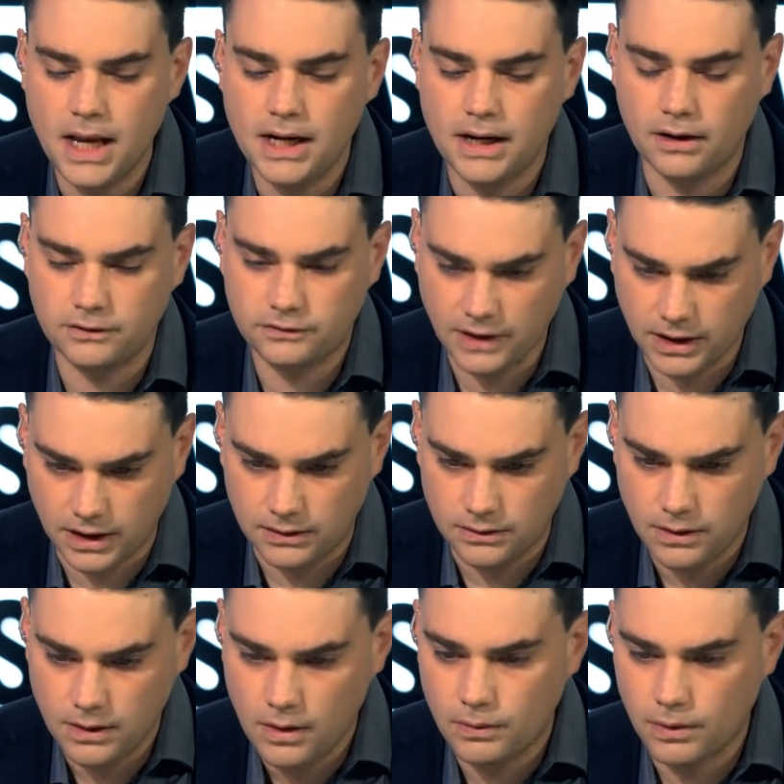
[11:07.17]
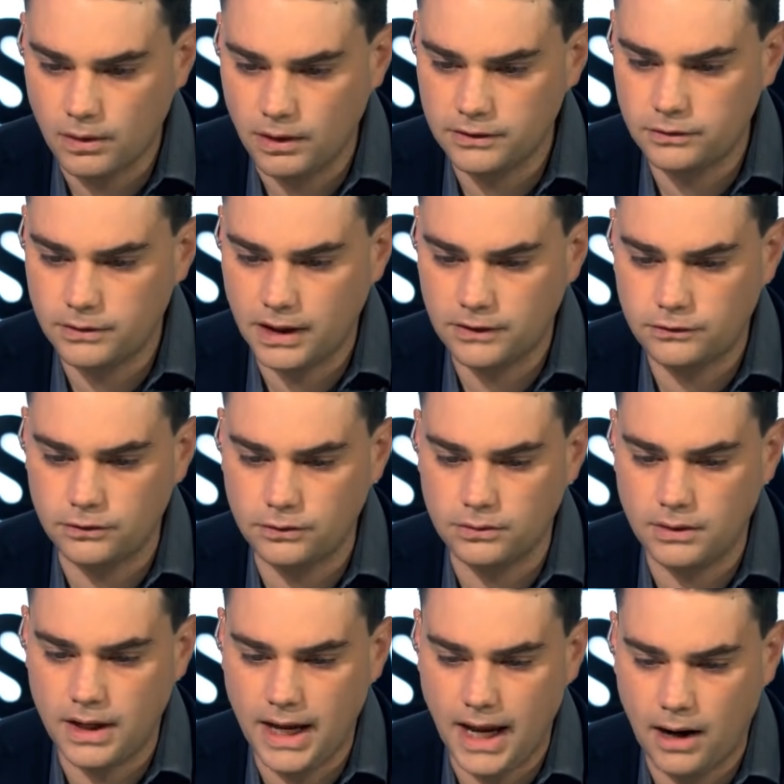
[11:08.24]
Now, in a second, we're going to get
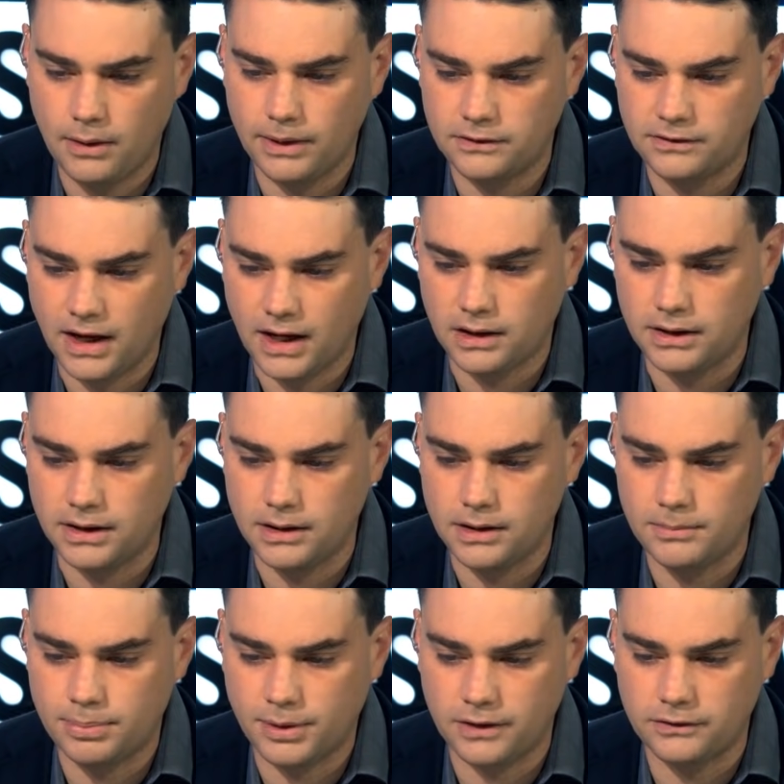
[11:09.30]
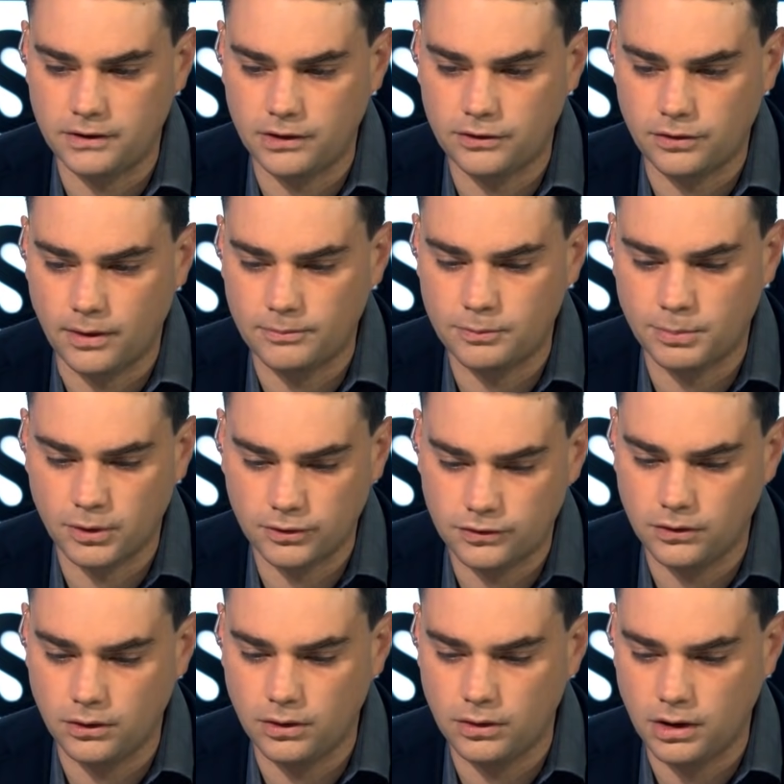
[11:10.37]
to how exactly President Trump's
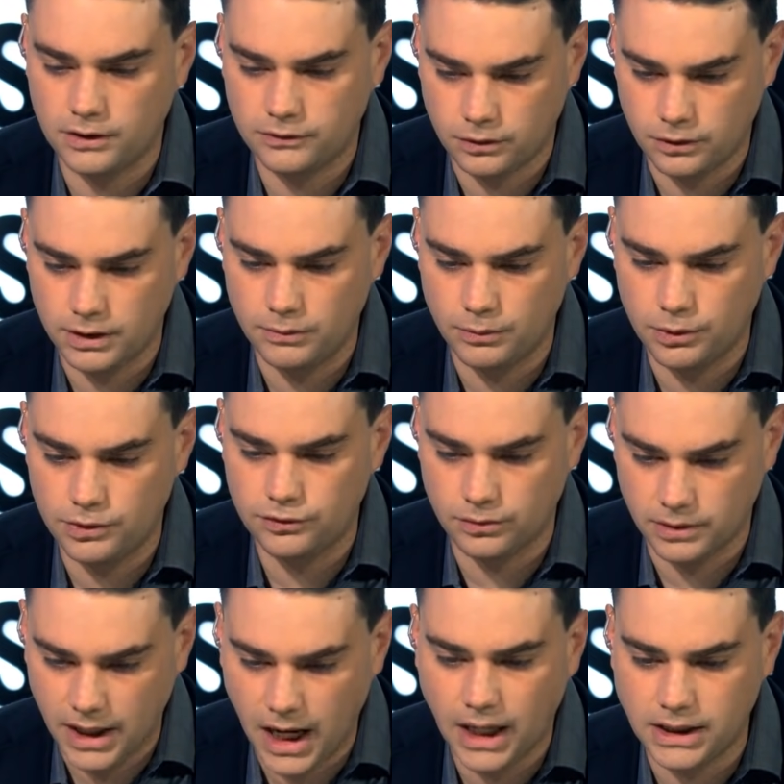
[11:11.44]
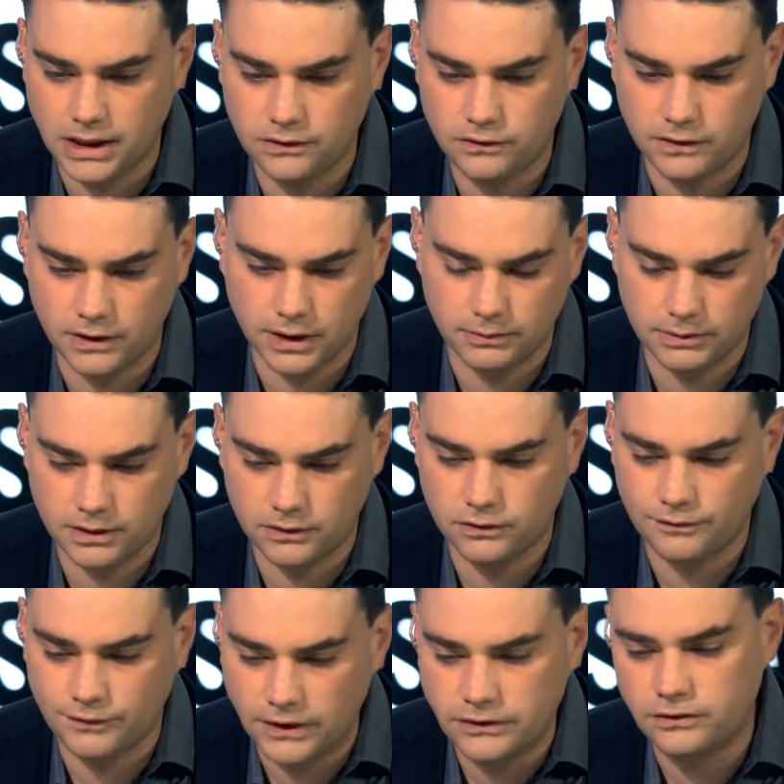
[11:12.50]
personal attorney, Rudy Giuliani, is dealing with this.
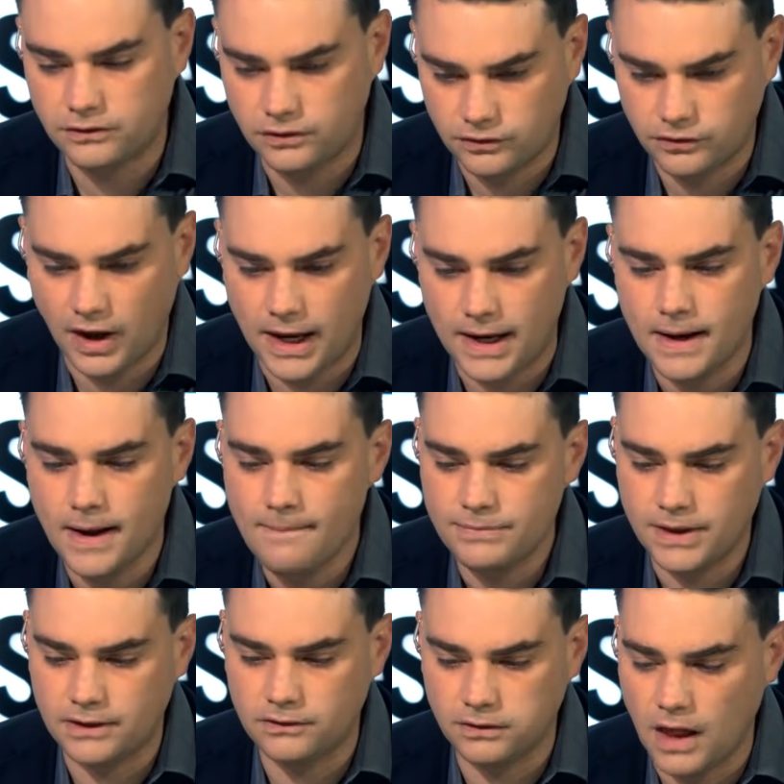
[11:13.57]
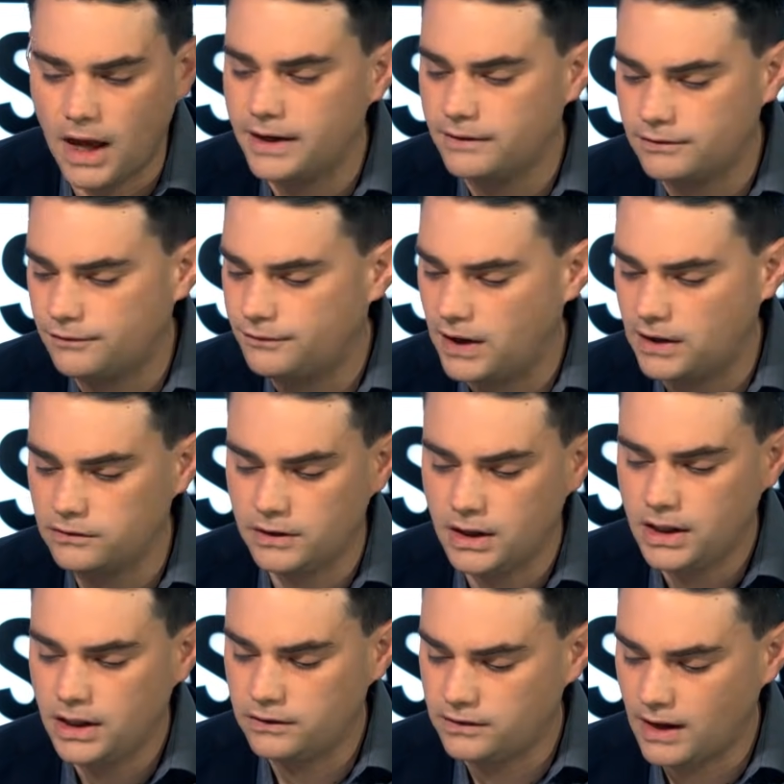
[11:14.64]
Suffice it to say that his line of defense
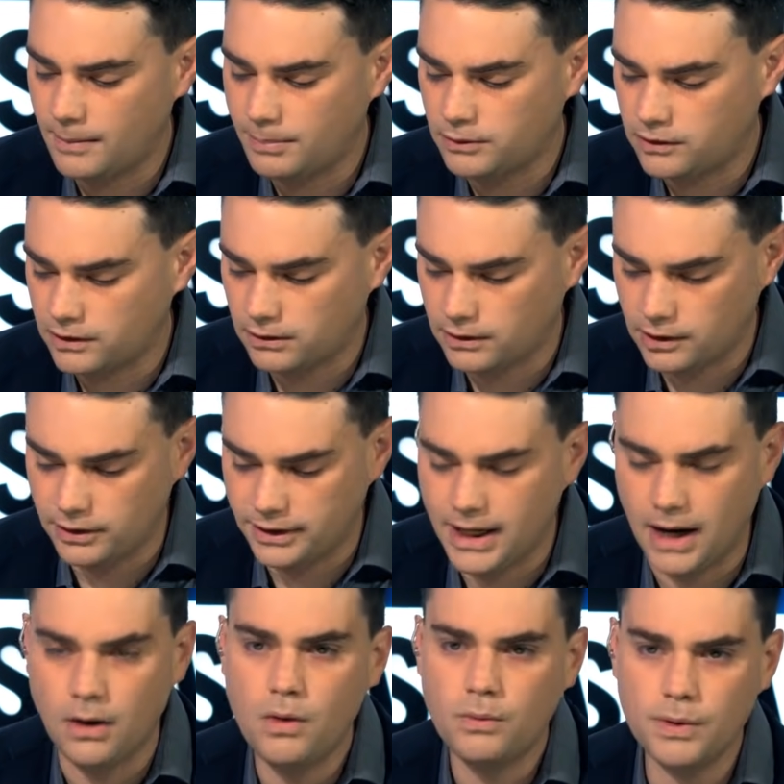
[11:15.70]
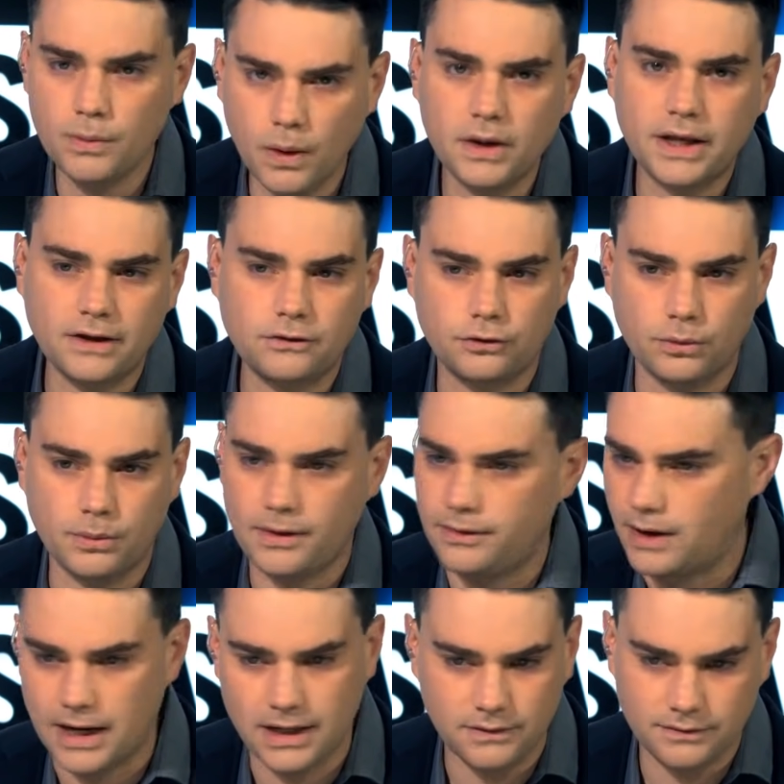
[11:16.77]
is not particularly good. Now, we will get to
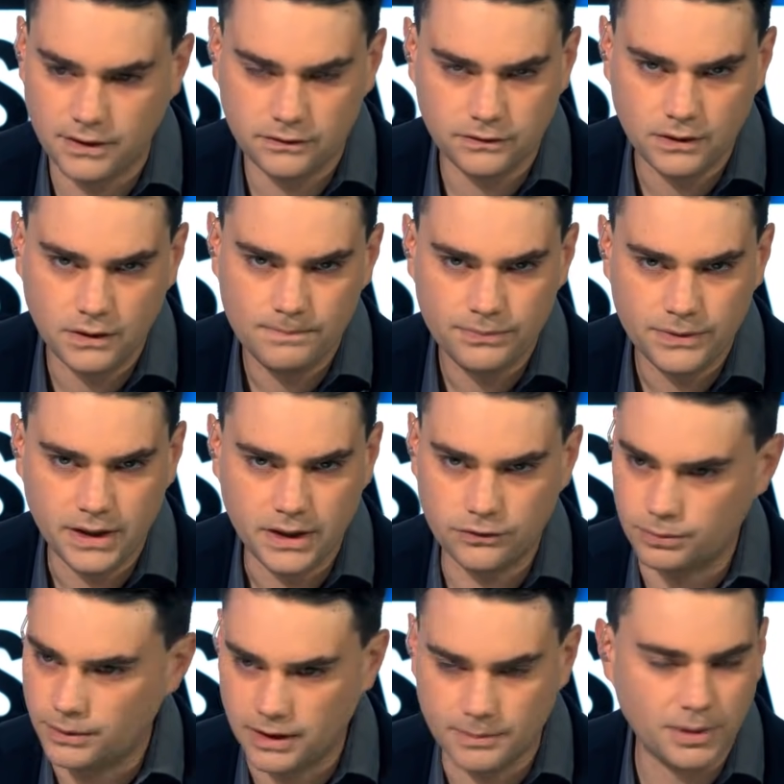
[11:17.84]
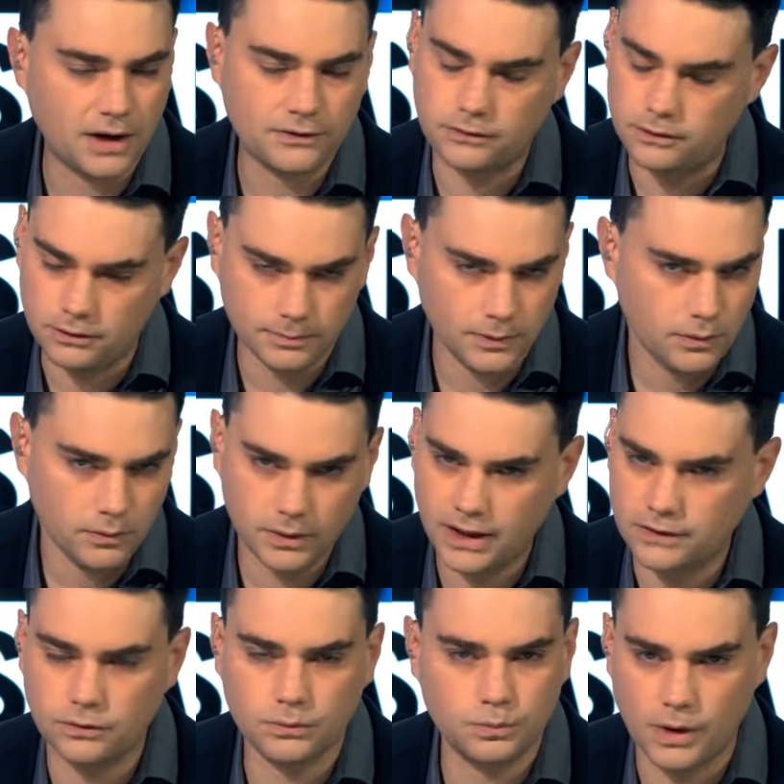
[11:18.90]
whether any of this is really prosecutable. We'll
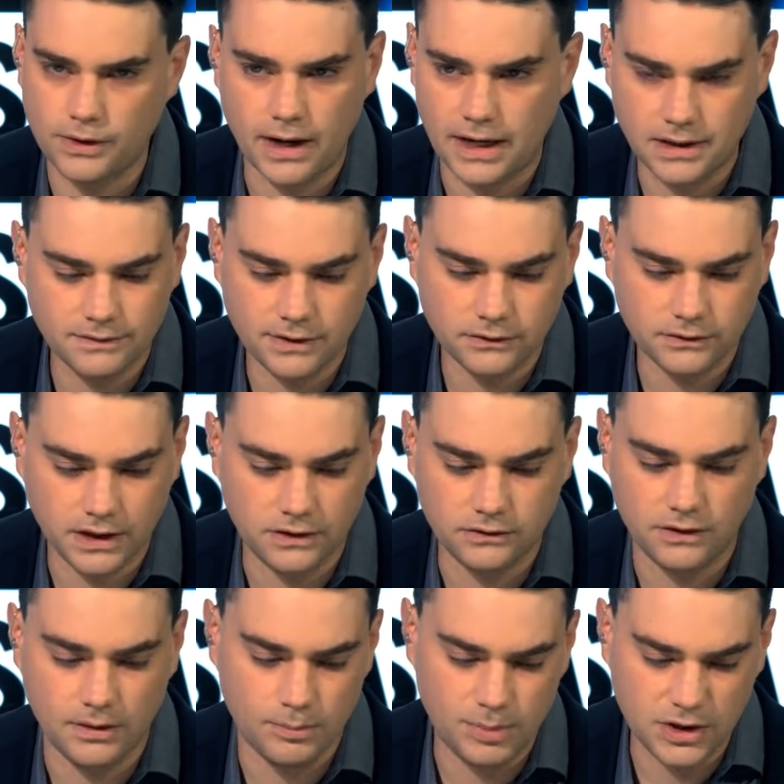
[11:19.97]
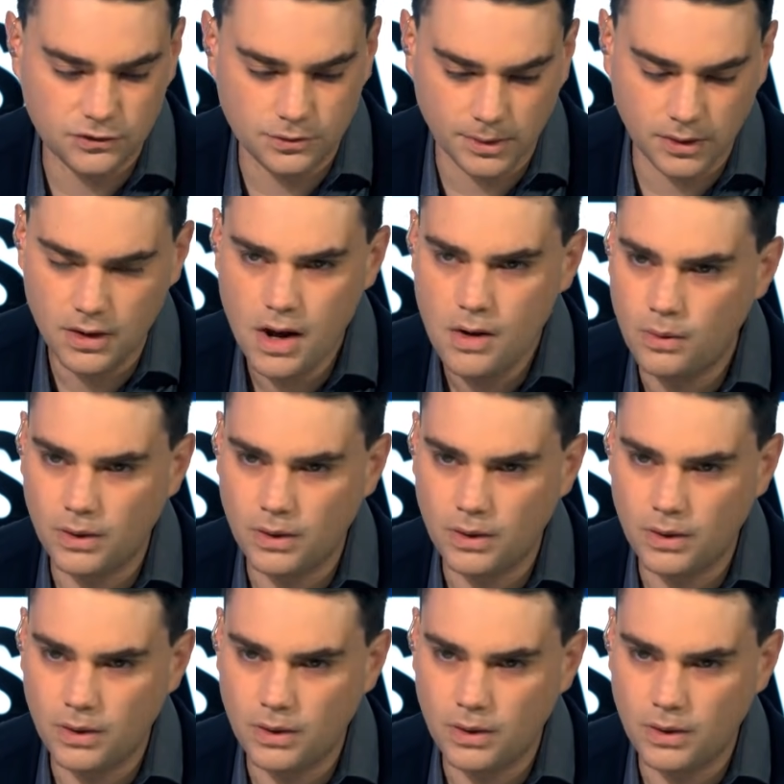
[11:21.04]
get to whether any of this is impeachable.